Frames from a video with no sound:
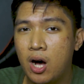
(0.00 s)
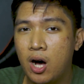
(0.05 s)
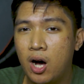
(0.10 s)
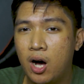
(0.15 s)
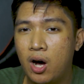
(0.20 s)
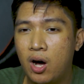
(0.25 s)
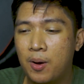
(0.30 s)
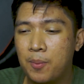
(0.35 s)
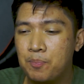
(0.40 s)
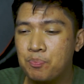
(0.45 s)

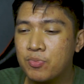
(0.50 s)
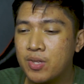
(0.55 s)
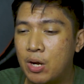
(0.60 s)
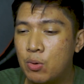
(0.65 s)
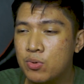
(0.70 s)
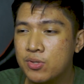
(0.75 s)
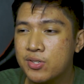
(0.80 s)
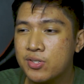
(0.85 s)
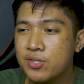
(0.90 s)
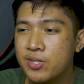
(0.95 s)
I
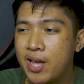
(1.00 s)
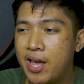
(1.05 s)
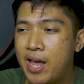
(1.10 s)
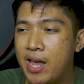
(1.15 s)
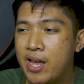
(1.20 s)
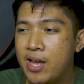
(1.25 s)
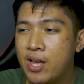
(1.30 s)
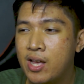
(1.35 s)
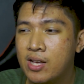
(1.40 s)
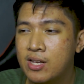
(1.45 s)
would
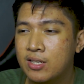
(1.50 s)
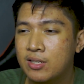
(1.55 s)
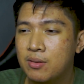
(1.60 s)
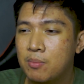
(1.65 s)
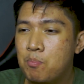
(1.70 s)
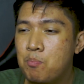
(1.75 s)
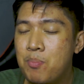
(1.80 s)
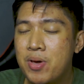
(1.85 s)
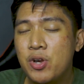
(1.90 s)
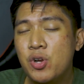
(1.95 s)
say,
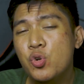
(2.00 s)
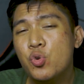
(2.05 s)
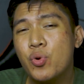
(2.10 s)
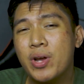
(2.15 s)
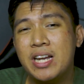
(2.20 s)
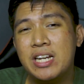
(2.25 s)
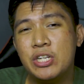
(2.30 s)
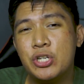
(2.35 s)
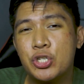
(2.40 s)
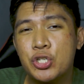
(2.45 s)

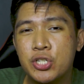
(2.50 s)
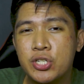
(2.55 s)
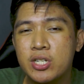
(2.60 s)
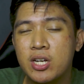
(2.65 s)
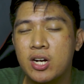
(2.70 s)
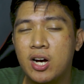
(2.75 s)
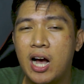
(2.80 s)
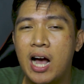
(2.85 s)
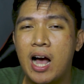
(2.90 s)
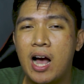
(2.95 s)
mid-range
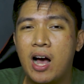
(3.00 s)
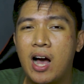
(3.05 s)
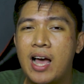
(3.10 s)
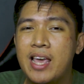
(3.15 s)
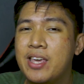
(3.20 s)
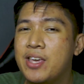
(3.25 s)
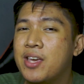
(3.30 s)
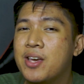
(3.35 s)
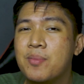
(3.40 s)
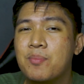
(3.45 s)

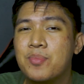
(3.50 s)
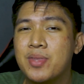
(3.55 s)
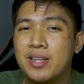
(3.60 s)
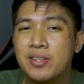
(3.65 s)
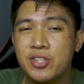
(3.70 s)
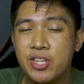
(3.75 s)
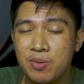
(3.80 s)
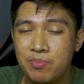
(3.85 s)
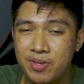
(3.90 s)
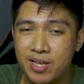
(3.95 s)
IEM
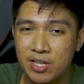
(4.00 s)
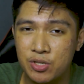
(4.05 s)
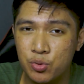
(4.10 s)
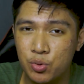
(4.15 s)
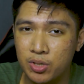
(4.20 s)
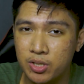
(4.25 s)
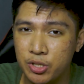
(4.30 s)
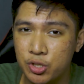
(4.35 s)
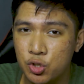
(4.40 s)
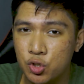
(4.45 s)
that Timmy has
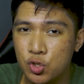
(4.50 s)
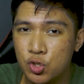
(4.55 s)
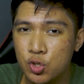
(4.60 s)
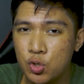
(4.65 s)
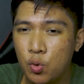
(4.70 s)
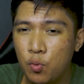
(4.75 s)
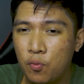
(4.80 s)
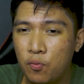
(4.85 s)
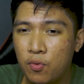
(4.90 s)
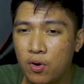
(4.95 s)
released
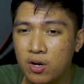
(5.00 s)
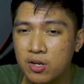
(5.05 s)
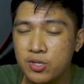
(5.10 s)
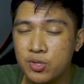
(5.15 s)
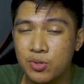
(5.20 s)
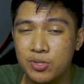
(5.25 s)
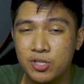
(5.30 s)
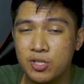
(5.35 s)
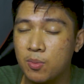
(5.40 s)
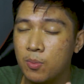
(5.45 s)
so far,
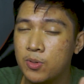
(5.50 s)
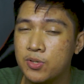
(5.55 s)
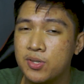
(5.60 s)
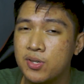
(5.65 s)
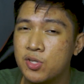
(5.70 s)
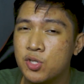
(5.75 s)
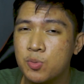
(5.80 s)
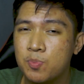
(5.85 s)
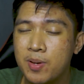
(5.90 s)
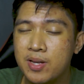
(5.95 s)
so it's the most
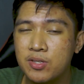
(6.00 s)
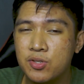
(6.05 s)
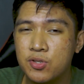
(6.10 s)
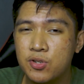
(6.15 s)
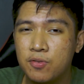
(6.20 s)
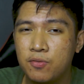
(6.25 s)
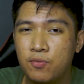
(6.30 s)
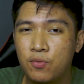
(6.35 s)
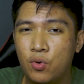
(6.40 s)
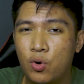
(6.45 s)

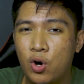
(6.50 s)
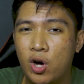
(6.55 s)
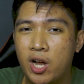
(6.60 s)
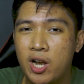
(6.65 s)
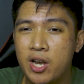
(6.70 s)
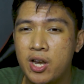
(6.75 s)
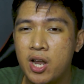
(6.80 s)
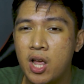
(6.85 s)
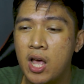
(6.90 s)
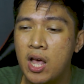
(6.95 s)
expensive
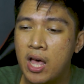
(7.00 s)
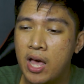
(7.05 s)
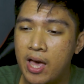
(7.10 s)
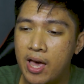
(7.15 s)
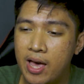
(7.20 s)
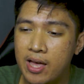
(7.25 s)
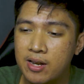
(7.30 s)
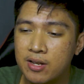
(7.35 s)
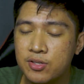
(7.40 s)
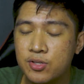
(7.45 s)
one,
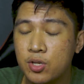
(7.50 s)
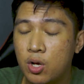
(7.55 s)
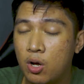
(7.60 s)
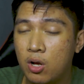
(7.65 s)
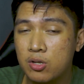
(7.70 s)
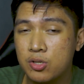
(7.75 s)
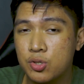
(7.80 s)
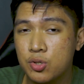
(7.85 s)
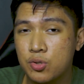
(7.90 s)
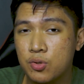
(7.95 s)
and it's
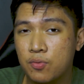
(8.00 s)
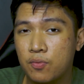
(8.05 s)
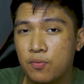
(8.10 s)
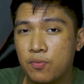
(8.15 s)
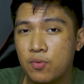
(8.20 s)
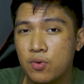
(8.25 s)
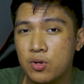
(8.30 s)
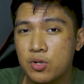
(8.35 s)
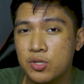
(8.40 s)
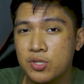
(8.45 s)
also the
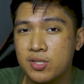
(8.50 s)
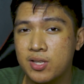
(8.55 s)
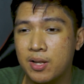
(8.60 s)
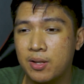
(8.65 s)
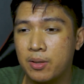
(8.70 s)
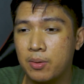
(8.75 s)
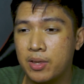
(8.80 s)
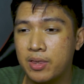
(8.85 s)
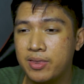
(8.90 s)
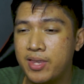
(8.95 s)
first
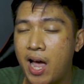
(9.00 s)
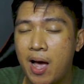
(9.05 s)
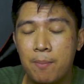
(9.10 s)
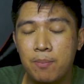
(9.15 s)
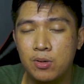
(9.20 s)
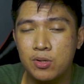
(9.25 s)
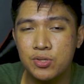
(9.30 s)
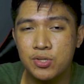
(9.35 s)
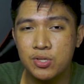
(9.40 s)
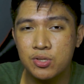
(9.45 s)
that
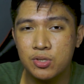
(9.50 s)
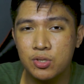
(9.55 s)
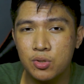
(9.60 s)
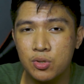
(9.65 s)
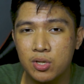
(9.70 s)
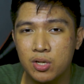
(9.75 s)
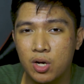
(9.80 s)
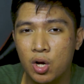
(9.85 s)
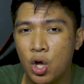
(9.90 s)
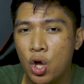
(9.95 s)
dabbles into
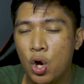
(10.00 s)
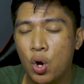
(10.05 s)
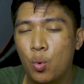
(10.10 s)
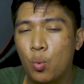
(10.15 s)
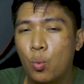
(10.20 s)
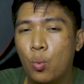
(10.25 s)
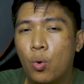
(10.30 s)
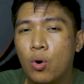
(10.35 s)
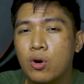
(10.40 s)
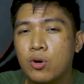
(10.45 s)
the
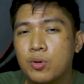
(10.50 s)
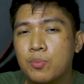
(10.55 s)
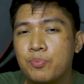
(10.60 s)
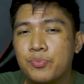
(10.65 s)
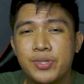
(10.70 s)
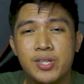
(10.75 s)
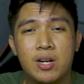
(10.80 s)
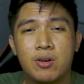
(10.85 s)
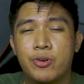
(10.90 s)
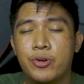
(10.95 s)

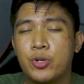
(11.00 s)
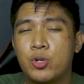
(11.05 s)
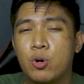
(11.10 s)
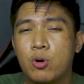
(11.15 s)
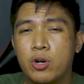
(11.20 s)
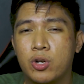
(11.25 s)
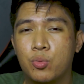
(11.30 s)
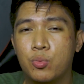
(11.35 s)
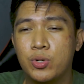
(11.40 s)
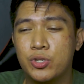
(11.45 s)
warm
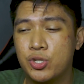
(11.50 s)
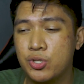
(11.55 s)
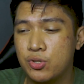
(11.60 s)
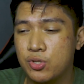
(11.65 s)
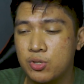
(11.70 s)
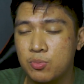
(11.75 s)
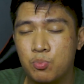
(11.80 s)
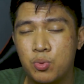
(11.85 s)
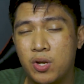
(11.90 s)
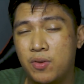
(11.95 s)
territory, which
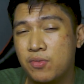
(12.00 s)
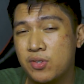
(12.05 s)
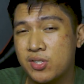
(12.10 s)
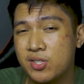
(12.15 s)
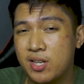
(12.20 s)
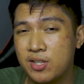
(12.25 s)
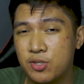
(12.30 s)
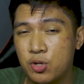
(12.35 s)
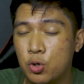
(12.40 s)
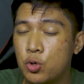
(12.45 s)
his previous
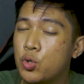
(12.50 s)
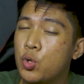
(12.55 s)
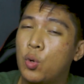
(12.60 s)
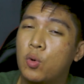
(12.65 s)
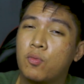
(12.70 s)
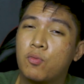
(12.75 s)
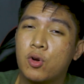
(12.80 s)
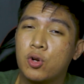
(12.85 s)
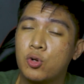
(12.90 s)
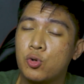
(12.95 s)
sets are
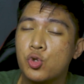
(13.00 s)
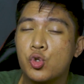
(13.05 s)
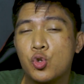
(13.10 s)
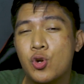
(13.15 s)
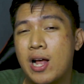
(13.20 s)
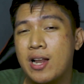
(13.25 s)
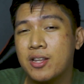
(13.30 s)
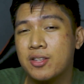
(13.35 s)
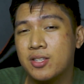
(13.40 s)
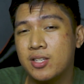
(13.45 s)
known for
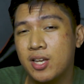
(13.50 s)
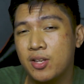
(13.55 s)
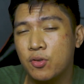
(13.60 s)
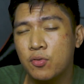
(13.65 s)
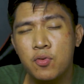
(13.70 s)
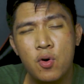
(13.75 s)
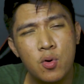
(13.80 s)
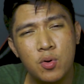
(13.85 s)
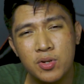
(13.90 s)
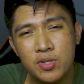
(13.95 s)
neutrality
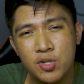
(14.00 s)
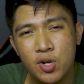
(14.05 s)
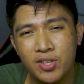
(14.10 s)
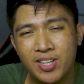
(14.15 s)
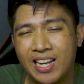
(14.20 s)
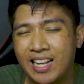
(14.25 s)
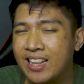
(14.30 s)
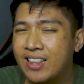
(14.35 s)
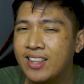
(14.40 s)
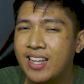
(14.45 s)
and focus
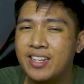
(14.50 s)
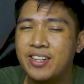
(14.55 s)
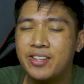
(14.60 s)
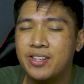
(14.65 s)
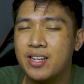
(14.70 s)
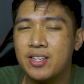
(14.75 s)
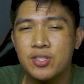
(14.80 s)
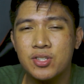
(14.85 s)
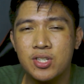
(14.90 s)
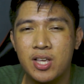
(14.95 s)
on
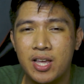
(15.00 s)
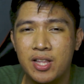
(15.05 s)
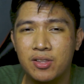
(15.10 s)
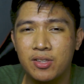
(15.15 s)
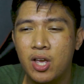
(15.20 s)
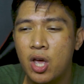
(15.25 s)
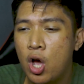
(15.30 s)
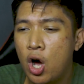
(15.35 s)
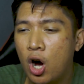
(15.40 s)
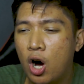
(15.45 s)
cleanliness
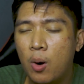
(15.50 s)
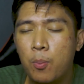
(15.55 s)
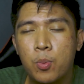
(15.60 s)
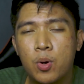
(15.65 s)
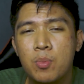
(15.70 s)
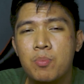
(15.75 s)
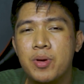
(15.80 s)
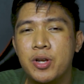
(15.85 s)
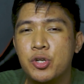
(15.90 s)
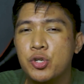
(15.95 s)
and
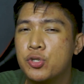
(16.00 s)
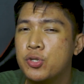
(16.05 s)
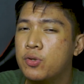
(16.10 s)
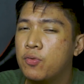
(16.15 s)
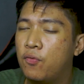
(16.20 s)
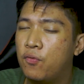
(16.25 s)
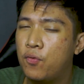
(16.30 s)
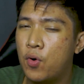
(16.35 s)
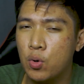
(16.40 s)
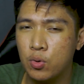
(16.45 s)
upper mid
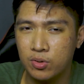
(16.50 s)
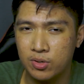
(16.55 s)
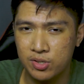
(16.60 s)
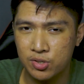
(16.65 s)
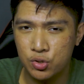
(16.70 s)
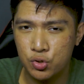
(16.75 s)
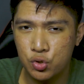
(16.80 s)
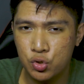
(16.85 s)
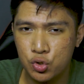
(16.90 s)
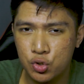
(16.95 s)

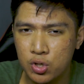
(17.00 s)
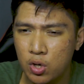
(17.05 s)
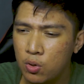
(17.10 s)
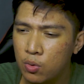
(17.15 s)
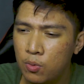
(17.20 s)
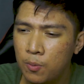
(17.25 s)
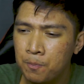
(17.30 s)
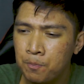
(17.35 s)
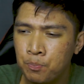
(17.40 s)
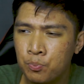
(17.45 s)
focus.
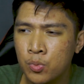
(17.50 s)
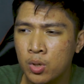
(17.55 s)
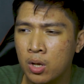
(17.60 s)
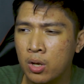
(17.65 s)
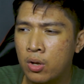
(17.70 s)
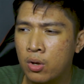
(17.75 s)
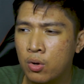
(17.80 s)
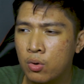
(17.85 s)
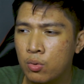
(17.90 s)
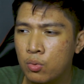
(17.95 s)
So
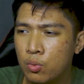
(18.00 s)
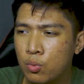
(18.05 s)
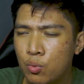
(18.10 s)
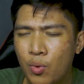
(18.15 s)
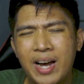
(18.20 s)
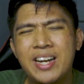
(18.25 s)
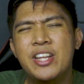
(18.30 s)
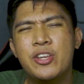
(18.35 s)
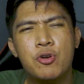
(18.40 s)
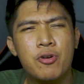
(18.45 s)

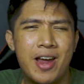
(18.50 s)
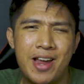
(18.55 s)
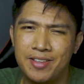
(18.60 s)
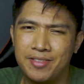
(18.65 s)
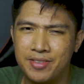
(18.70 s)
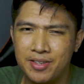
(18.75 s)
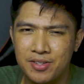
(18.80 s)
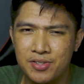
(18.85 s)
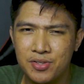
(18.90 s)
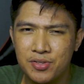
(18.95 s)
why did he
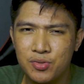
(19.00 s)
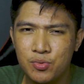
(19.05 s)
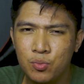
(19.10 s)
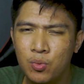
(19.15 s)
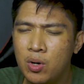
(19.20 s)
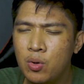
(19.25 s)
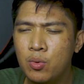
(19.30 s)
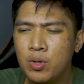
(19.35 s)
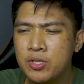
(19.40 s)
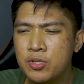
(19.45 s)
create this?
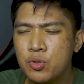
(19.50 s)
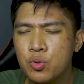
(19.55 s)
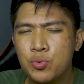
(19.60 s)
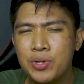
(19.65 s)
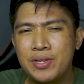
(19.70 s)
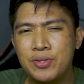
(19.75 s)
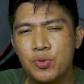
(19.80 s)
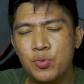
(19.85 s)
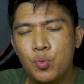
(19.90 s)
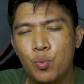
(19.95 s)
Well, what's the
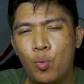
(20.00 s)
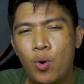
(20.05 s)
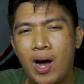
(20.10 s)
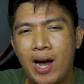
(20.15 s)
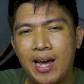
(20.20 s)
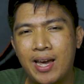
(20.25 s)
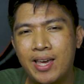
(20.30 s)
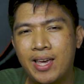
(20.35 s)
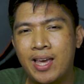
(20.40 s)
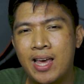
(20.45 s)
reason
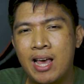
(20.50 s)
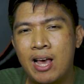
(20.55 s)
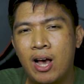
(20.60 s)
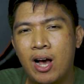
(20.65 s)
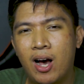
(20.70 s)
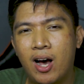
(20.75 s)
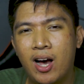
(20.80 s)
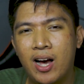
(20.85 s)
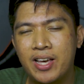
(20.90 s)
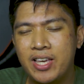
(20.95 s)
why
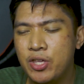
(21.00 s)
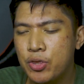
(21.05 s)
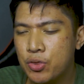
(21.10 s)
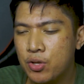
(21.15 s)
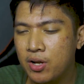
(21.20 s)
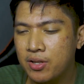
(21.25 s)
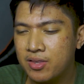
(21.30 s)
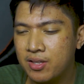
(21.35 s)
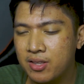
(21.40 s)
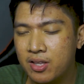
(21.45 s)
he
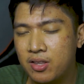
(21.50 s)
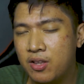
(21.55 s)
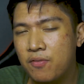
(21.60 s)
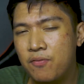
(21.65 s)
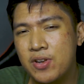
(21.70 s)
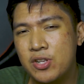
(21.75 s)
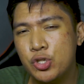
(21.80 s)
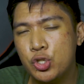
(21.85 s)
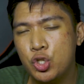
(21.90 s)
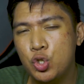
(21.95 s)
thought that
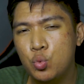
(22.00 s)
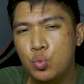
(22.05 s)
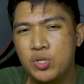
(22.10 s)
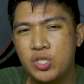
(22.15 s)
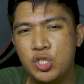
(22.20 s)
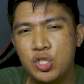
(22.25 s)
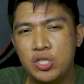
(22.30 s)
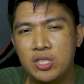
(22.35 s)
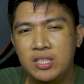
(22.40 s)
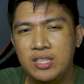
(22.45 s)
DaVinci
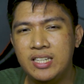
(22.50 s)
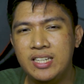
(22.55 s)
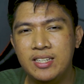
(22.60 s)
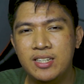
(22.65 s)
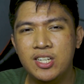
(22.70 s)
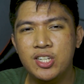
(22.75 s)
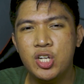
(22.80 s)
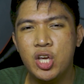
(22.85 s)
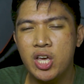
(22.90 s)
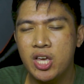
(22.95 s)
was
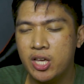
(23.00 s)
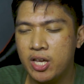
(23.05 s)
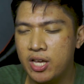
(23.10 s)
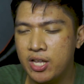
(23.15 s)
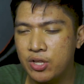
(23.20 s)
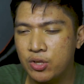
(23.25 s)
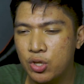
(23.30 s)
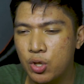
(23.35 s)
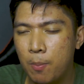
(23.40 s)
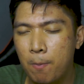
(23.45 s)
needed
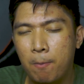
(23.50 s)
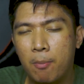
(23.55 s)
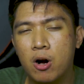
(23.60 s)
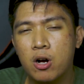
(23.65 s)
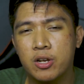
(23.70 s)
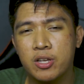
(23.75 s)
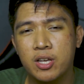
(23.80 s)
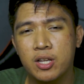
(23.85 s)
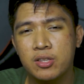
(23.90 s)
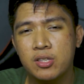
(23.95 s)
in the
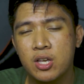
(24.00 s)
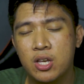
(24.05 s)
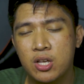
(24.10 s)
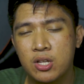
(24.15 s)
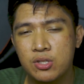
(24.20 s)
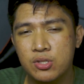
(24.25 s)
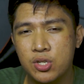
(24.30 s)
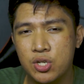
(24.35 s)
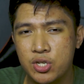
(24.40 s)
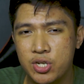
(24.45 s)
market
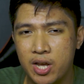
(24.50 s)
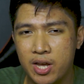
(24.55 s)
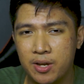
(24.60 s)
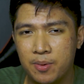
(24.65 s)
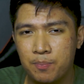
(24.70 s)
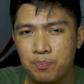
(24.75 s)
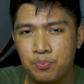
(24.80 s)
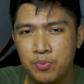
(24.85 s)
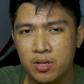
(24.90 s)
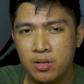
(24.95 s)

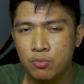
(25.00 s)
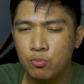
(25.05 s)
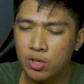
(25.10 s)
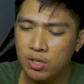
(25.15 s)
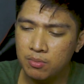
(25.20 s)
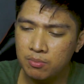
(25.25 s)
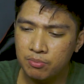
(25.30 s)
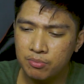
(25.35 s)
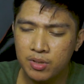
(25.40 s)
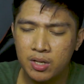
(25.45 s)
today?
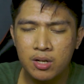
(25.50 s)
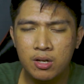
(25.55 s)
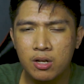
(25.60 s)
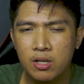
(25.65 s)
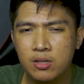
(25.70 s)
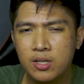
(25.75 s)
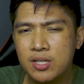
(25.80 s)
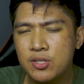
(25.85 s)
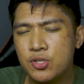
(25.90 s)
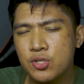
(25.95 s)
Well,
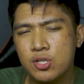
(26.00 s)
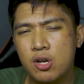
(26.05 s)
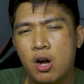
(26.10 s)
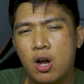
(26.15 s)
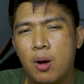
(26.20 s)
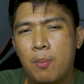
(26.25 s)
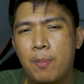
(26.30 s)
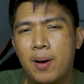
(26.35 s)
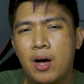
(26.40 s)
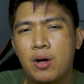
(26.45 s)
let's
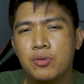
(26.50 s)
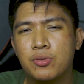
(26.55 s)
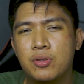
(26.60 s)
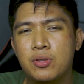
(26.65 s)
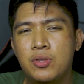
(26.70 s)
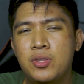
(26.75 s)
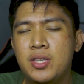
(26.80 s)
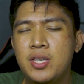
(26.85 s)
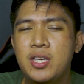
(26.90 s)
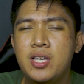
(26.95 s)
talk about
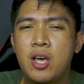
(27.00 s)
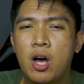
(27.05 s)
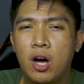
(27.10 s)
the